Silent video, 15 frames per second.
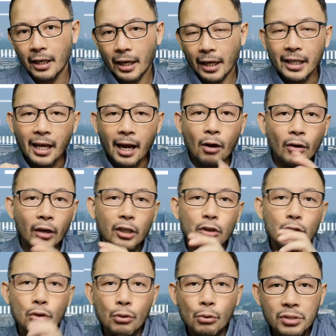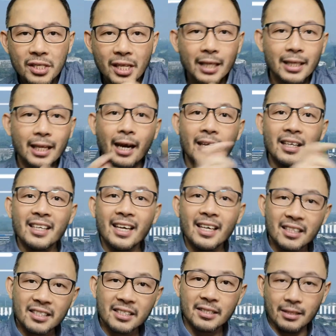And how can you use that
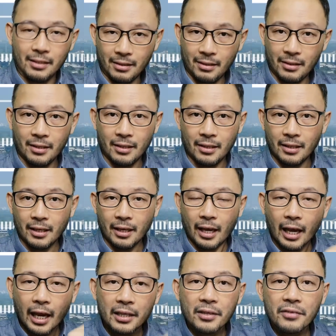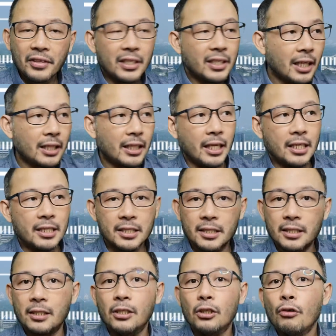against anything that is,
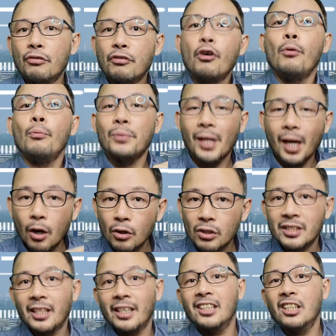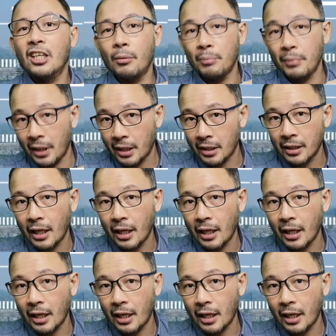from the outside coming in?